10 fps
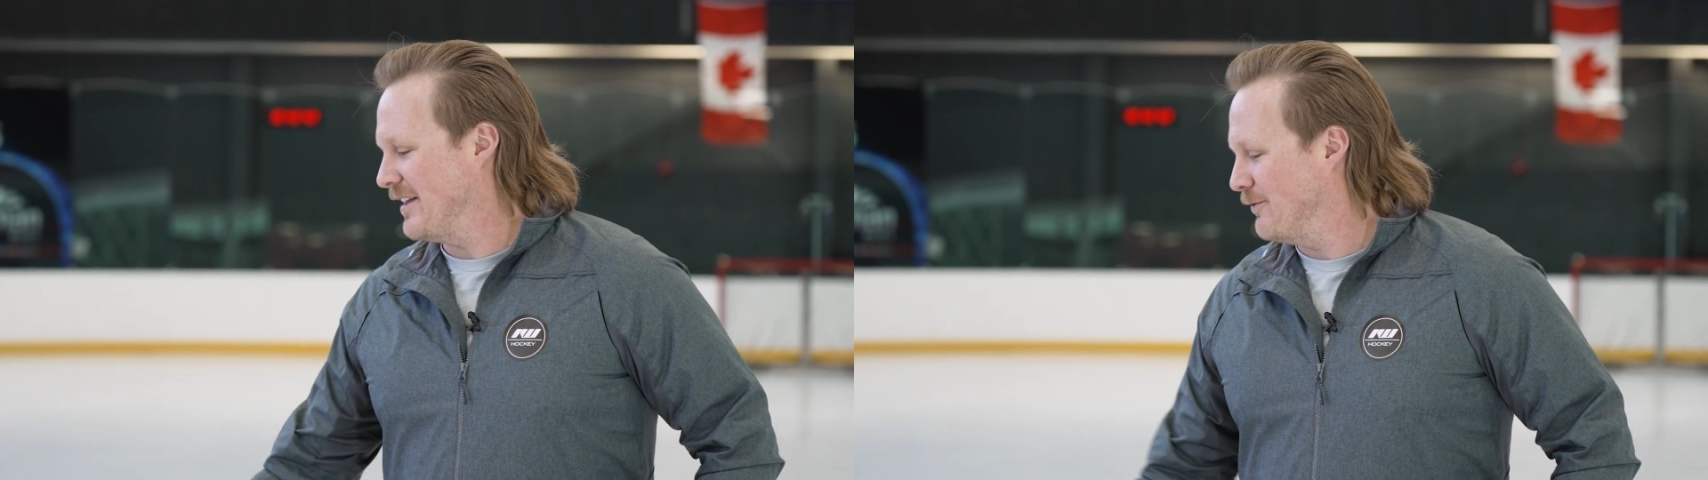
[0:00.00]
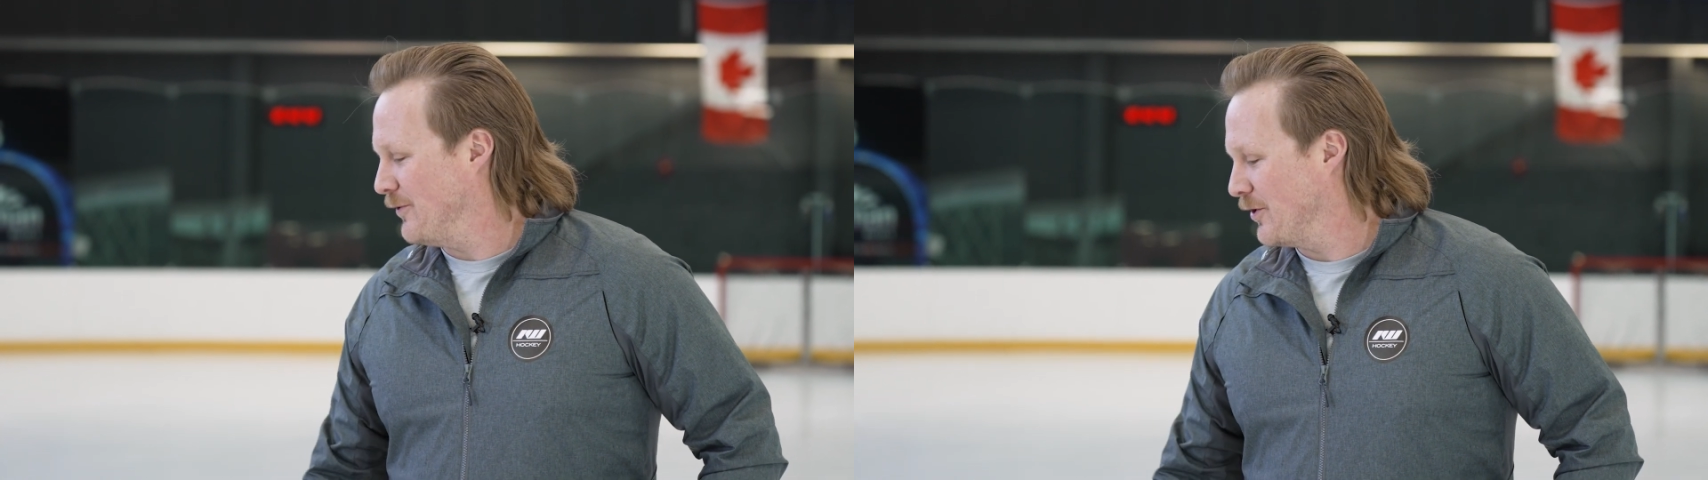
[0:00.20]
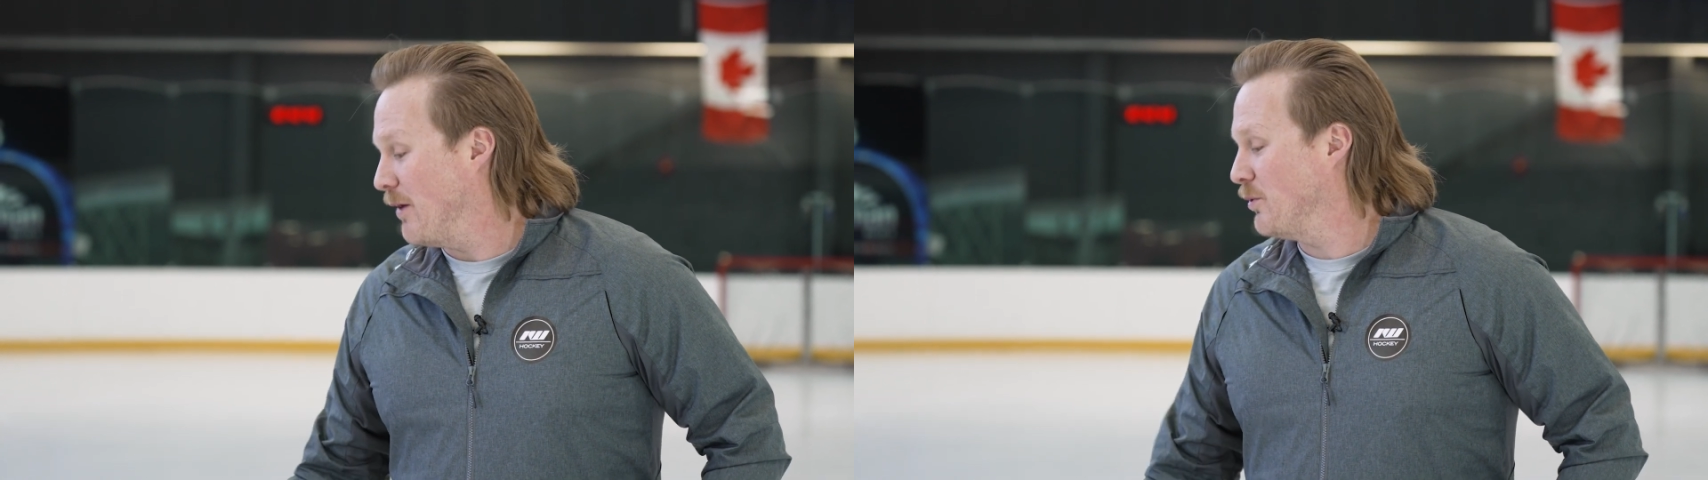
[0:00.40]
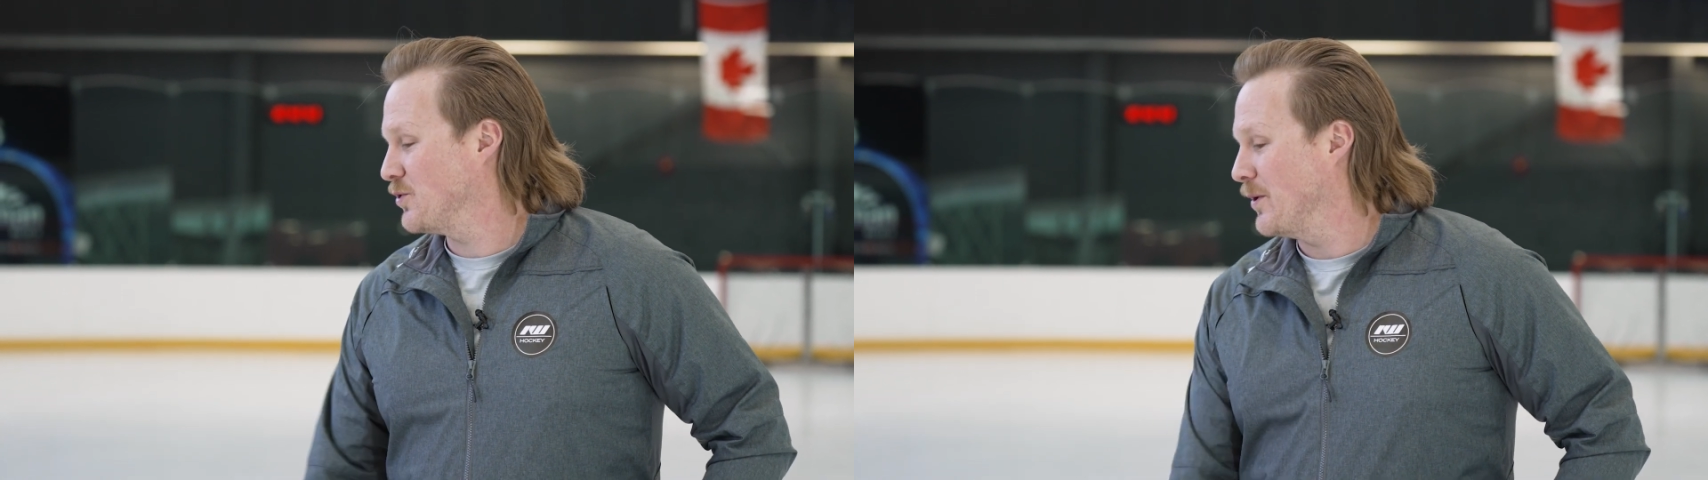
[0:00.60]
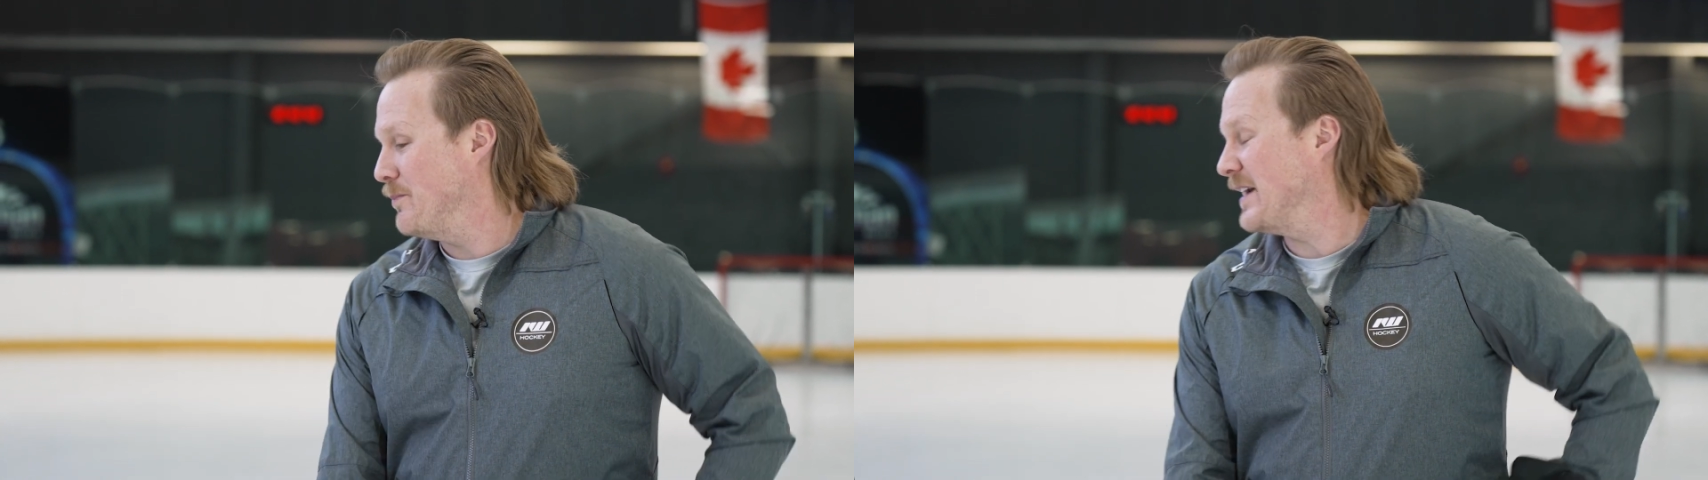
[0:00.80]
to figure out which
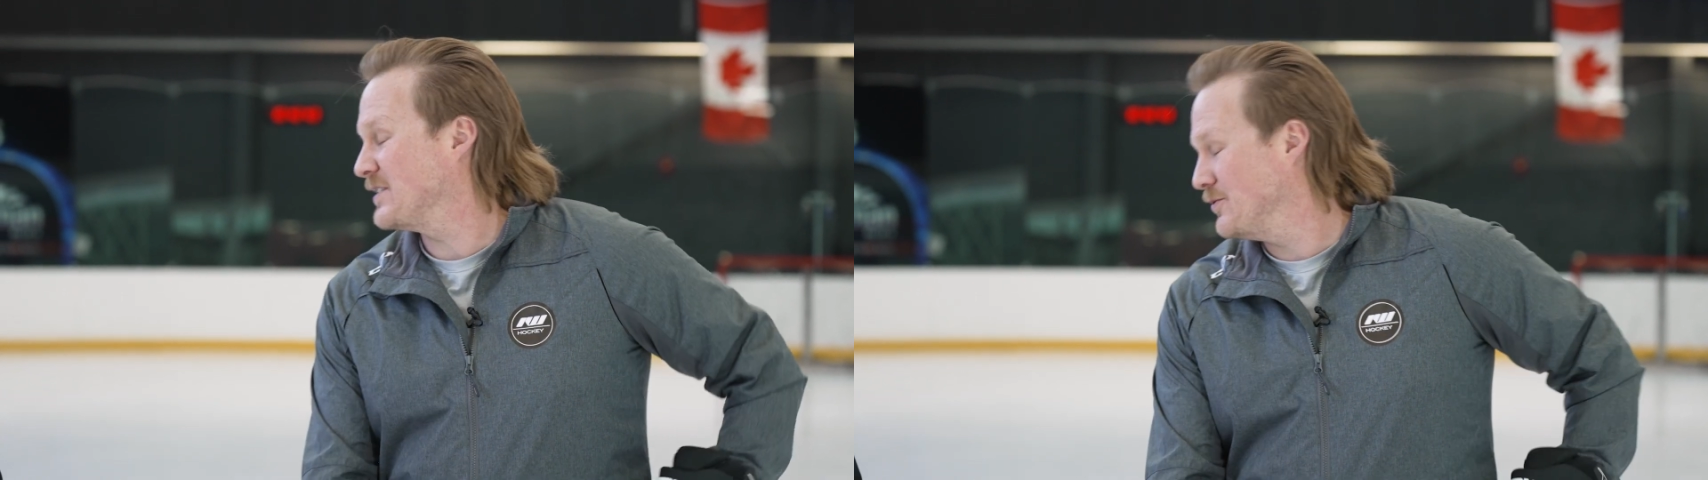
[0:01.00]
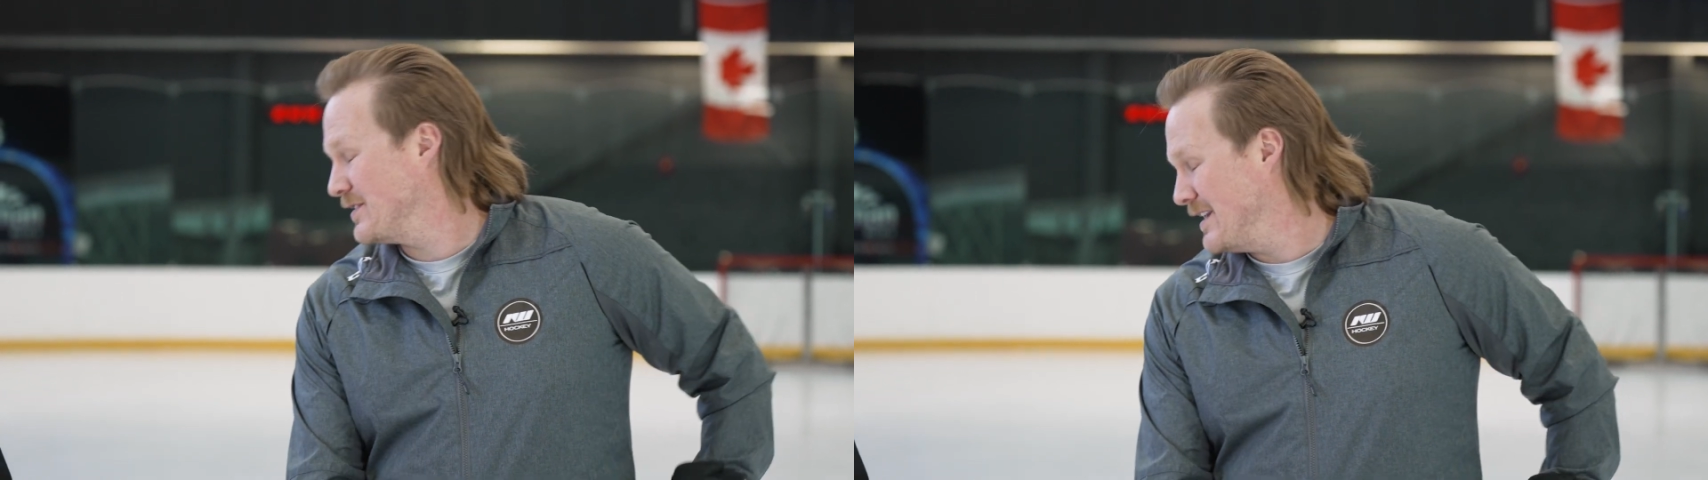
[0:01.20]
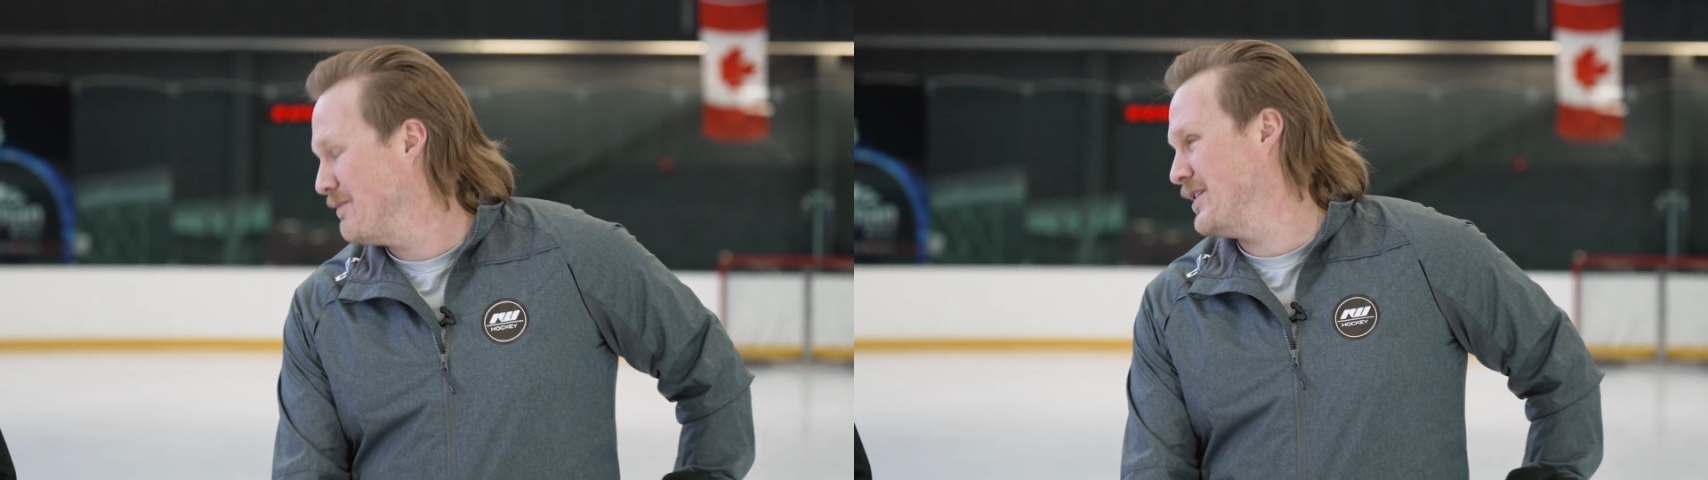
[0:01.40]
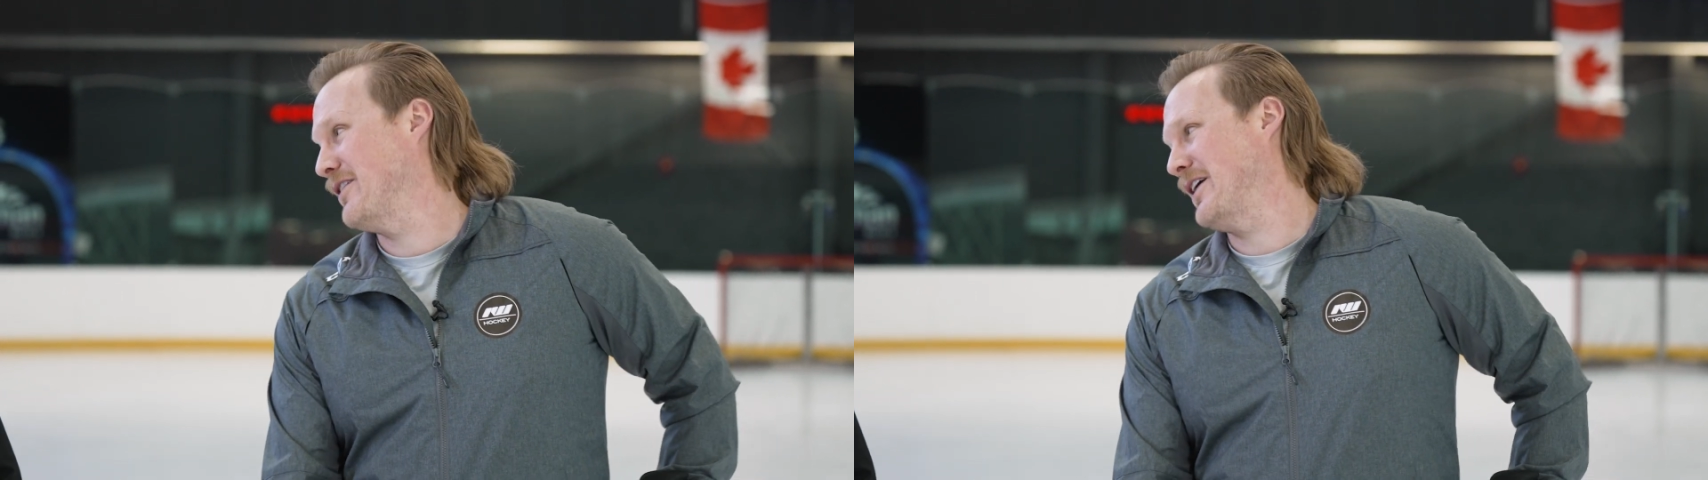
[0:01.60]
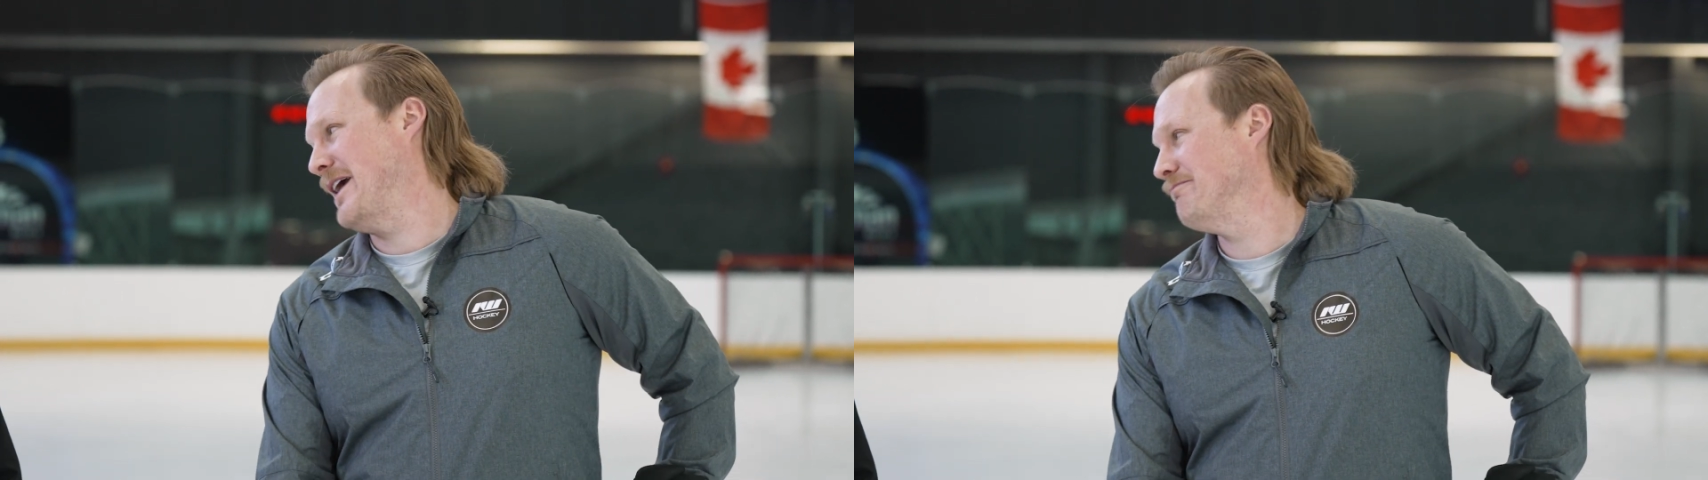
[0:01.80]
one best suits them and their
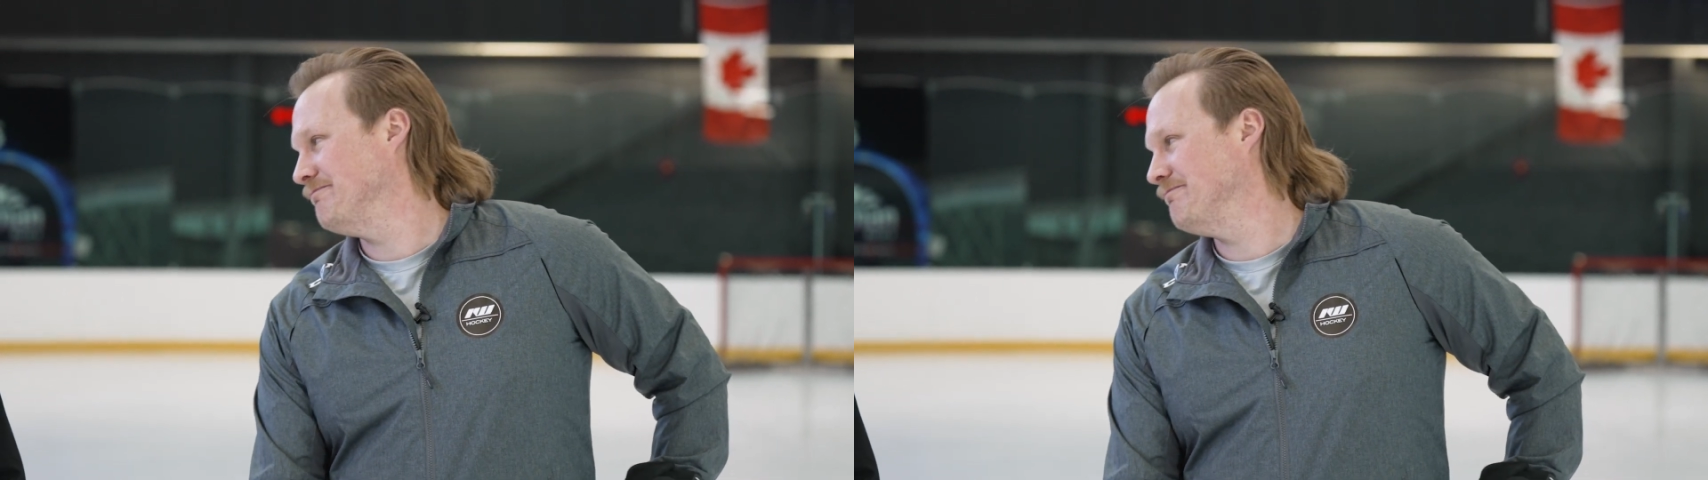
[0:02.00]
game?